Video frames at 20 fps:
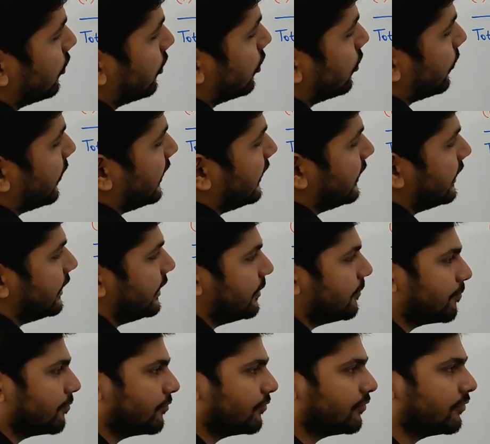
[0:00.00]

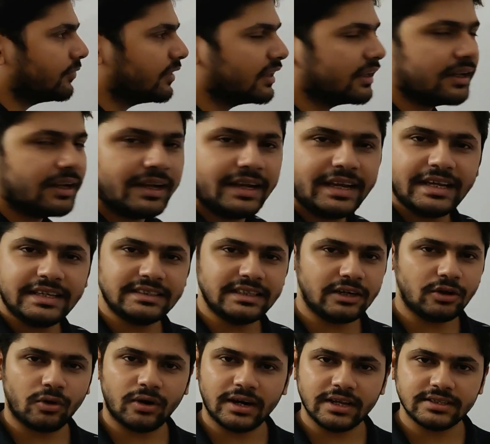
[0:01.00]
20. Easy
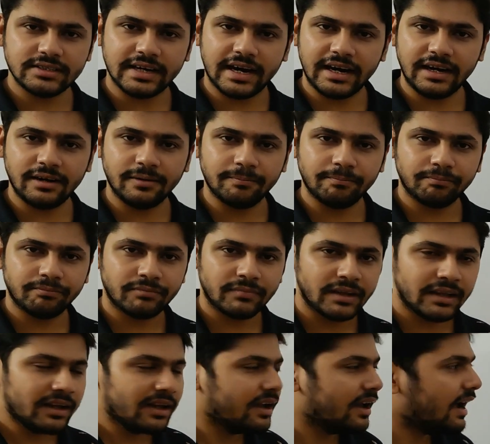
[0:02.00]
to
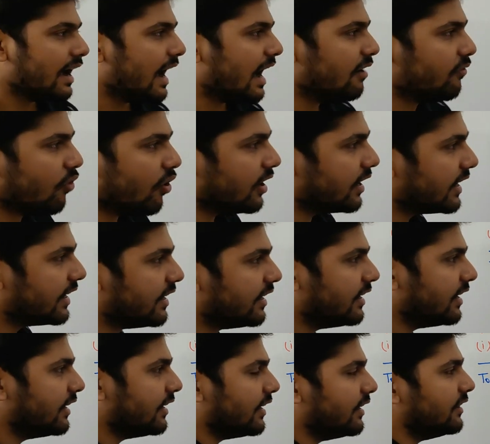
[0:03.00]
understand. I have already
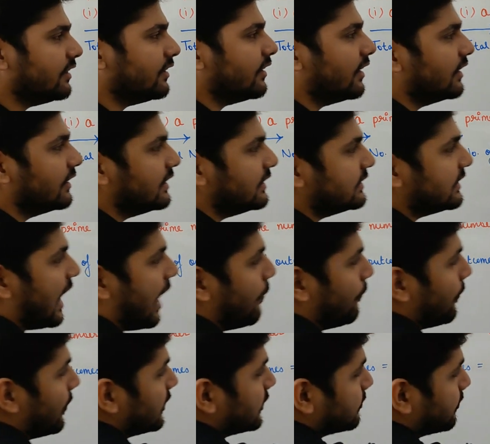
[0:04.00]
written the
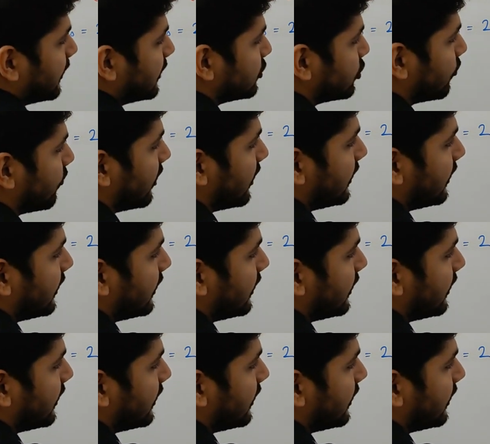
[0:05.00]
sample space over